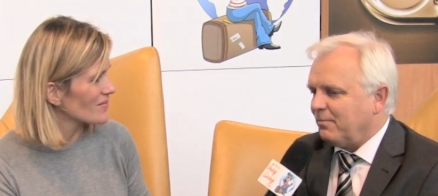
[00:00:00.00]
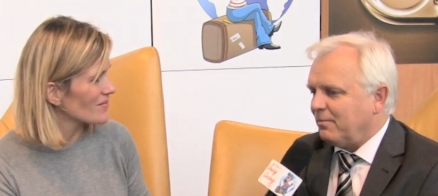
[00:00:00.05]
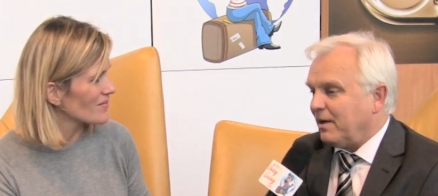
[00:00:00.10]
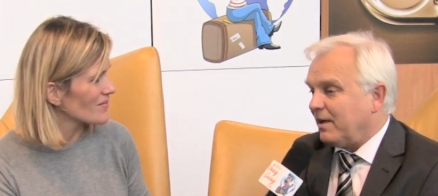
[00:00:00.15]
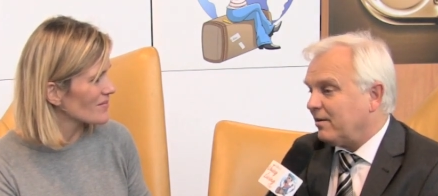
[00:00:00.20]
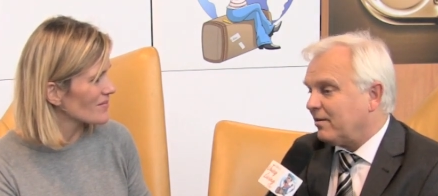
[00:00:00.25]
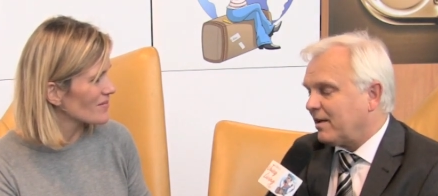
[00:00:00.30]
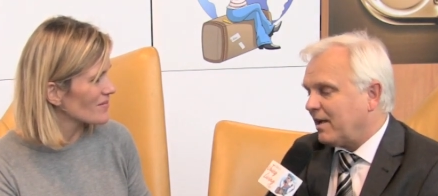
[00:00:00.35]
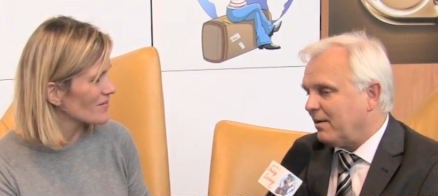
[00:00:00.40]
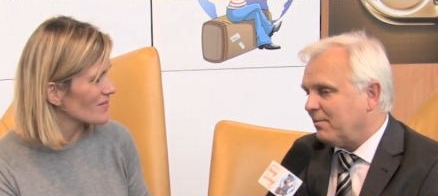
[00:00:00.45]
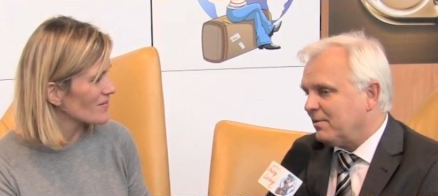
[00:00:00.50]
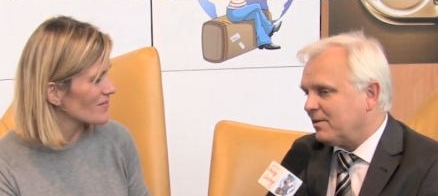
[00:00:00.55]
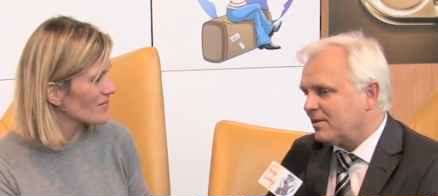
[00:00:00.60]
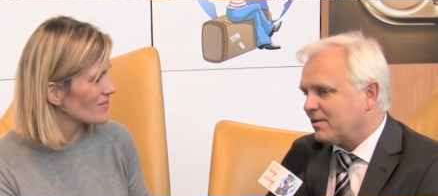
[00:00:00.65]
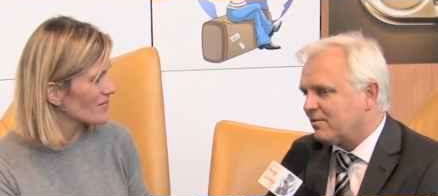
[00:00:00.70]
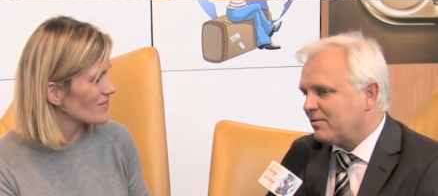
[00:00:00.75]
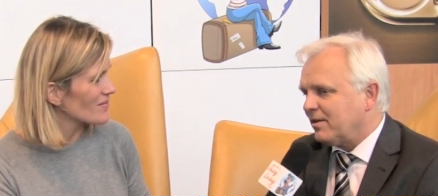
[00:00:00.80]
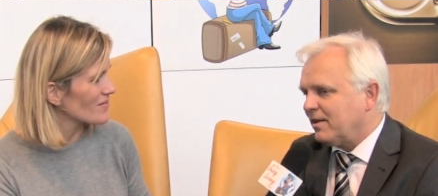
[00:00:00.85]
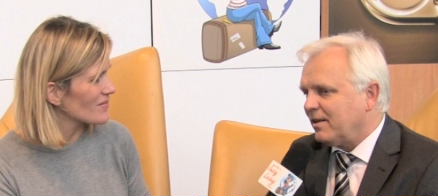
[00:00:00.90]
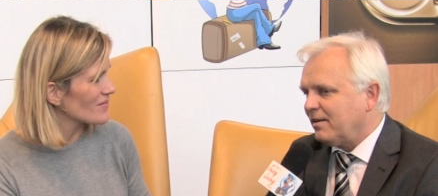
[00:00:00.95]

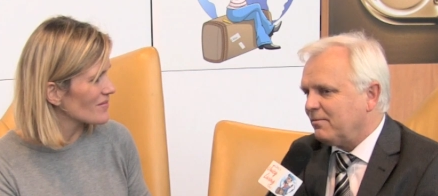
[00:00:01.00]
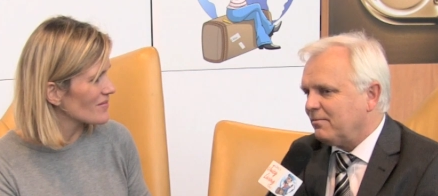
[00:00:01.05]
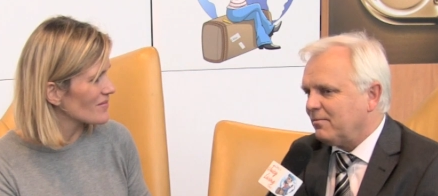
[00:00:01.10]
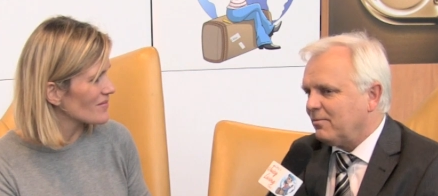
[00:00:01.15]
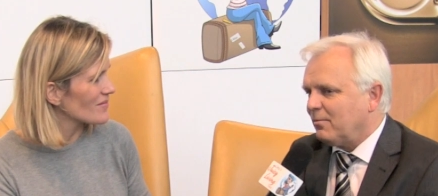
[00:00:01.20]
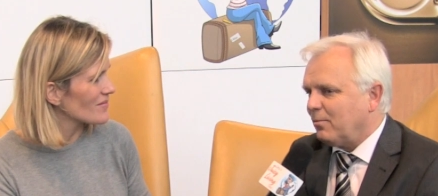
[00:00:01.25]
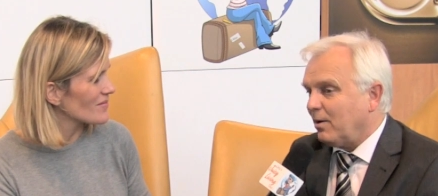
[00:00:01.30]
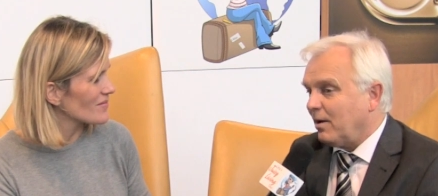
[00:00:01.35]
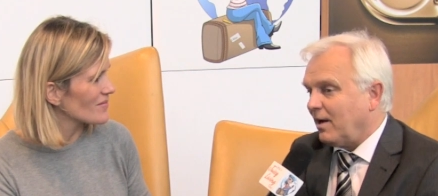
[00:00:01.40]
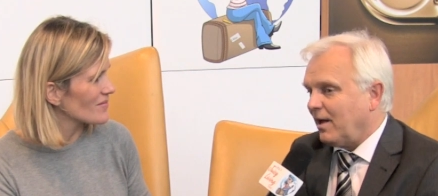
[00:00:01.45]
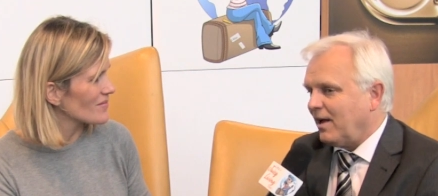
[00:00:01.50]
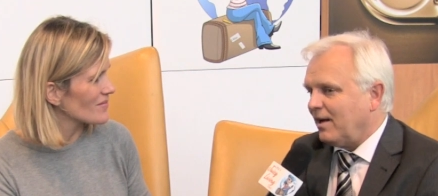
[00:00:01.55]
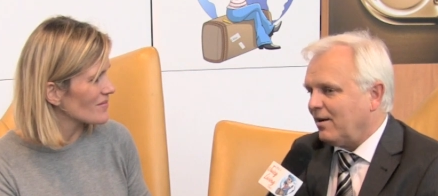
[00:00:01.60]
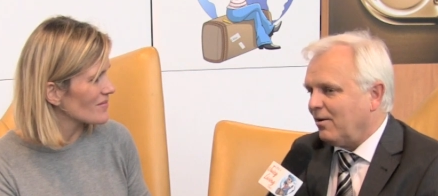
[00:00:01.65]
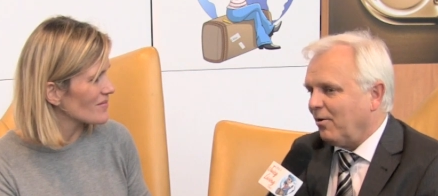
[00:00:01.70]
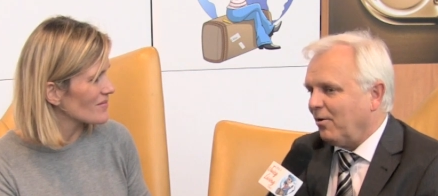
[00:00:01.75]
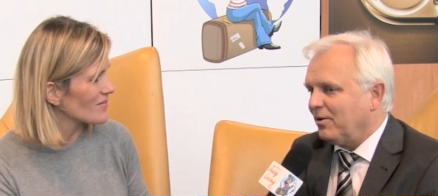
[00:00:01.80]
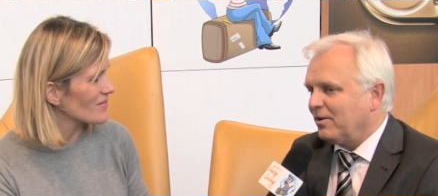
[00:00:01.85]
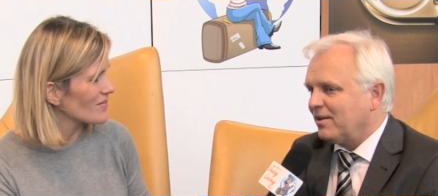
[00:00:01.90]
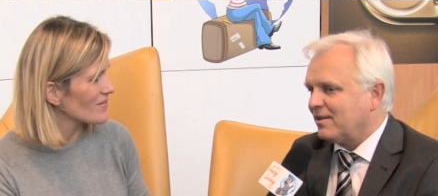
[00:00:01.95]
Speaker 1: biochemistry, well, I
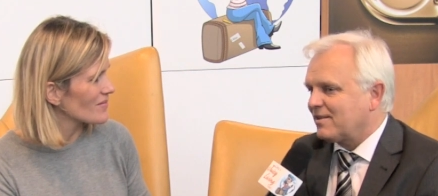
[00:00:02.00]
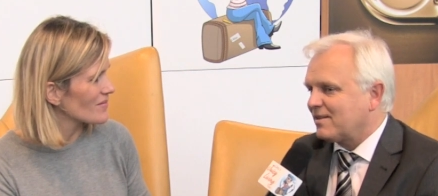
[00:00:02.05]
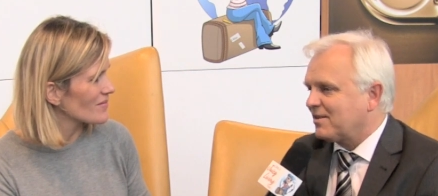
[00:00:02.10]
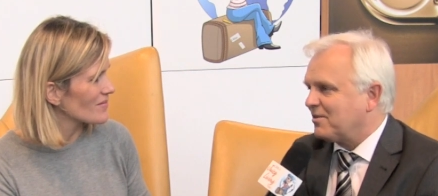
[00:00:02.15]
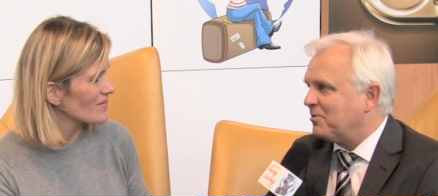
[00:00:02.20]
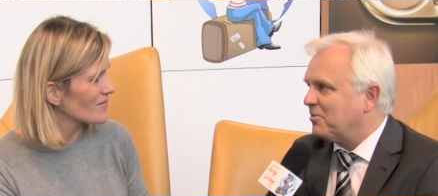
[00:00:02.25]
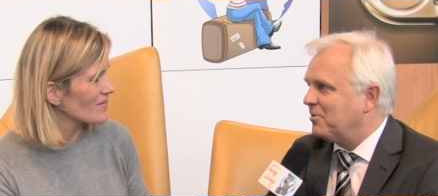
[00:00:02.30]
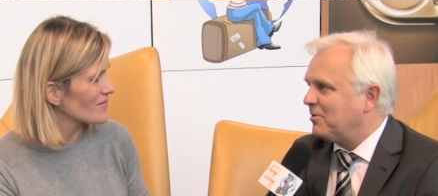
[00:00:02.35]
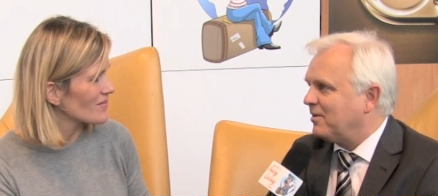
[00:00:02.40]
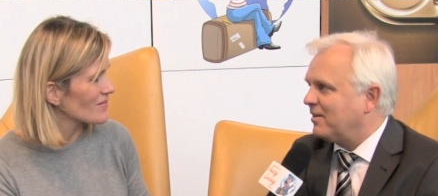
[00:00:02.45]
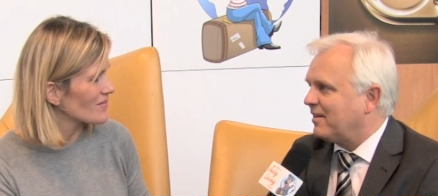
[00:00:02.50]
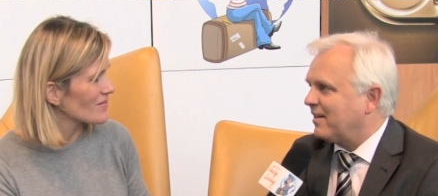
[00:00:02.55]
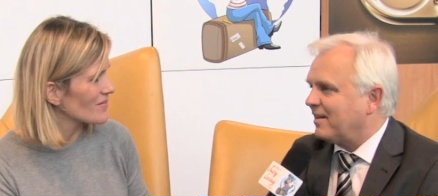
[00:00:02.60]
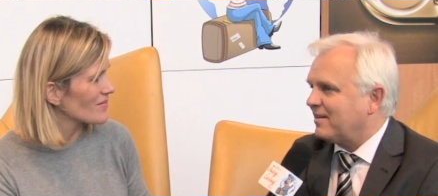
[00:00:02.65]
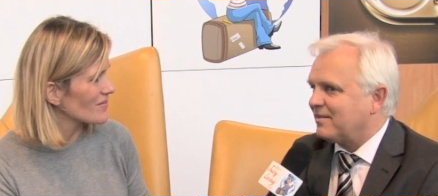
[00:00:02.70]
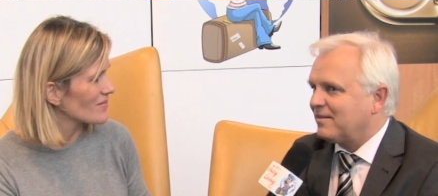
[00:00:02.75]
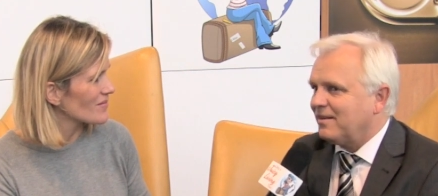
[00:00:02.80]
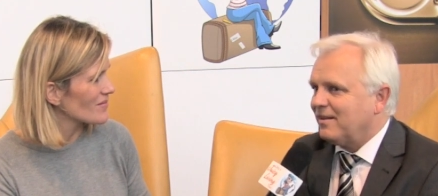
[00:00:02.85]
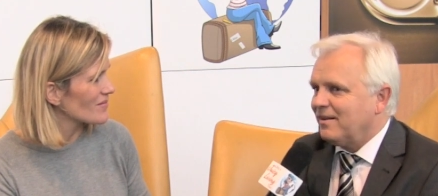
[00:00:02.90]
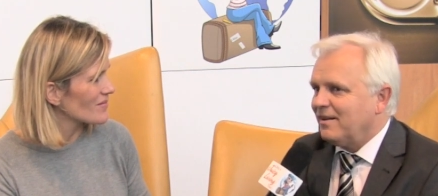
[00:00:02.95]
learned at school
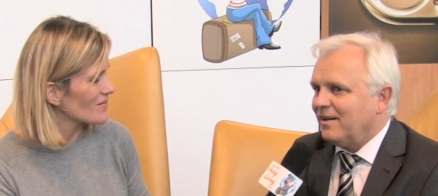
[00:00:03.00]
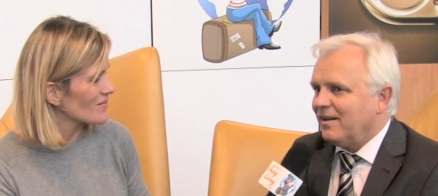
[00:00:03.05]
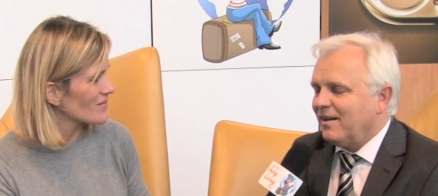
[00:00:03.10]
that